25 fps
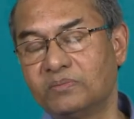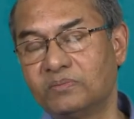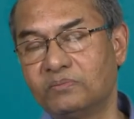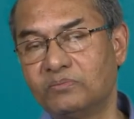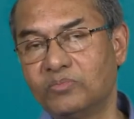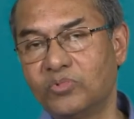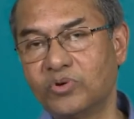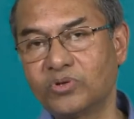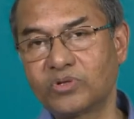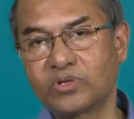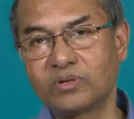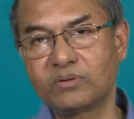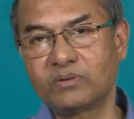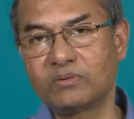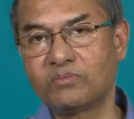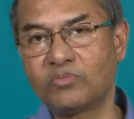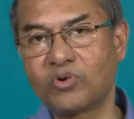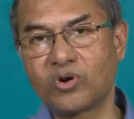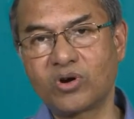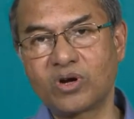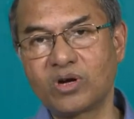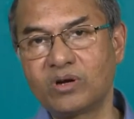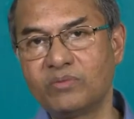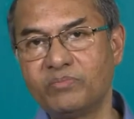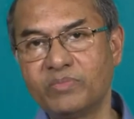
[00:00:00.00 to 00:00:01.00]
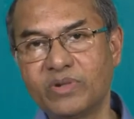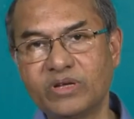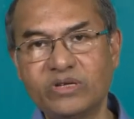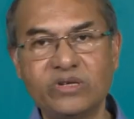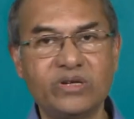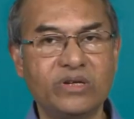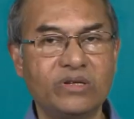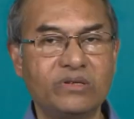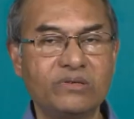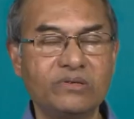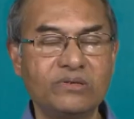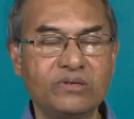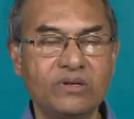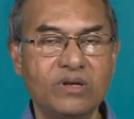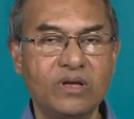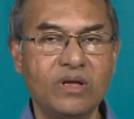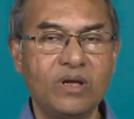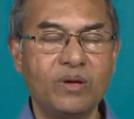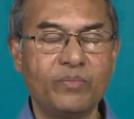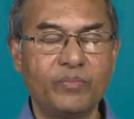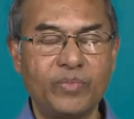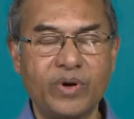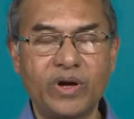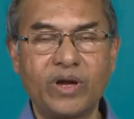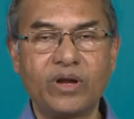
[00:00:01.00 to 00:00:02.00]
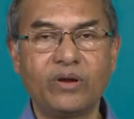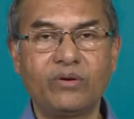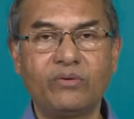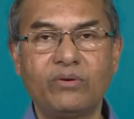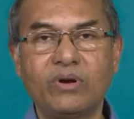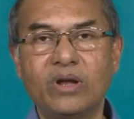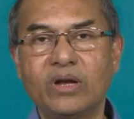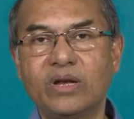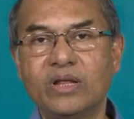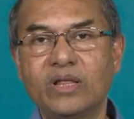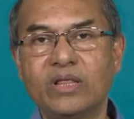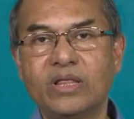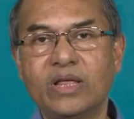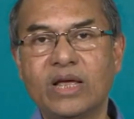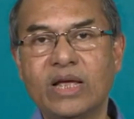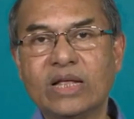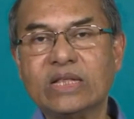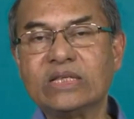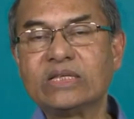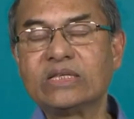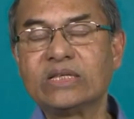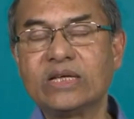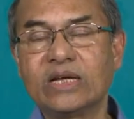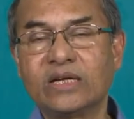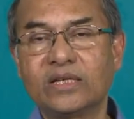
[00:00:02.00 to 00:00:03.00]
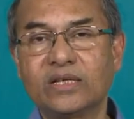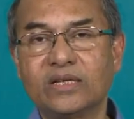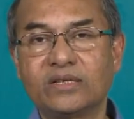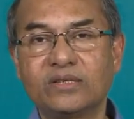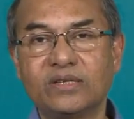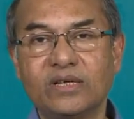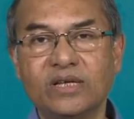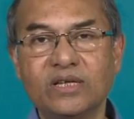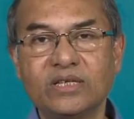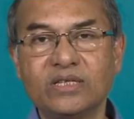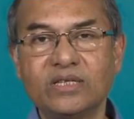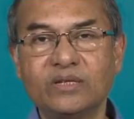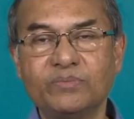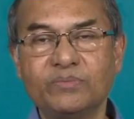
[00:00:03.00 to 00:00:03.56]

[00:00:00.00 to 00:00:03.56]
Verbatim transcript: most of the modern machines particularly the NC and the CNC